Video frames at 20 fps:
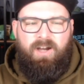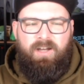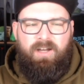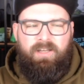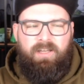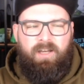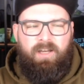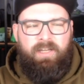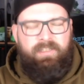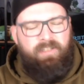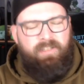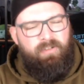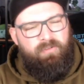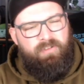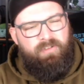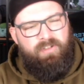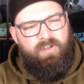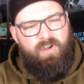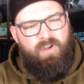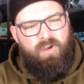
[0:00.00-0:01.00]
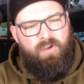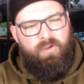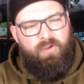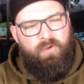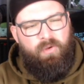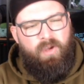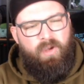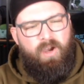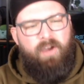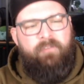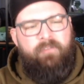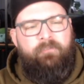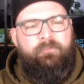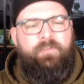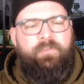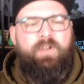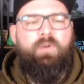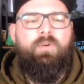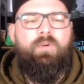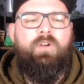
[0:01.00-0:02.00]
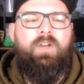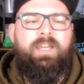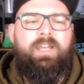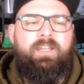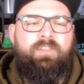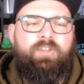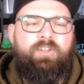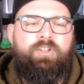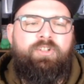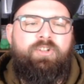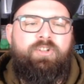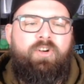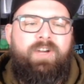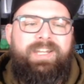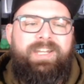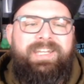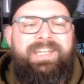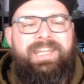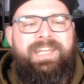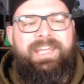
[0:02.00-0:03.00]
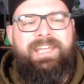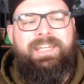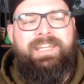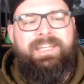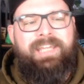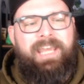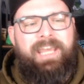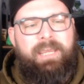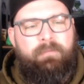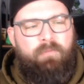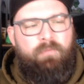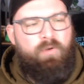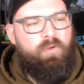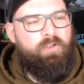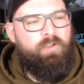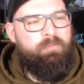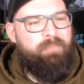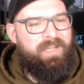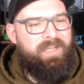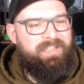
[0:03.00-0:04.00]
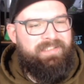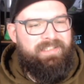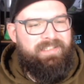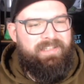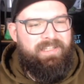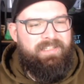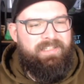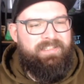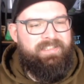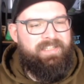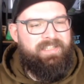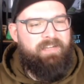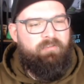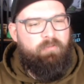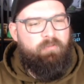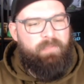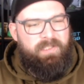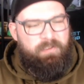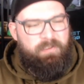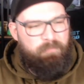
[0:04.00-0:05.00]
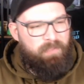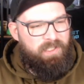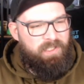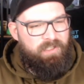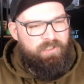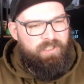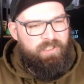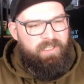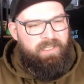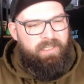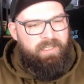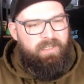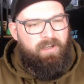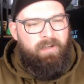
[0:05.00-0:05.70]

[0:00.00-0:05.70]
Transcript: I don't know. I feel like the shiny in-game looks better than Cerebi's picture here.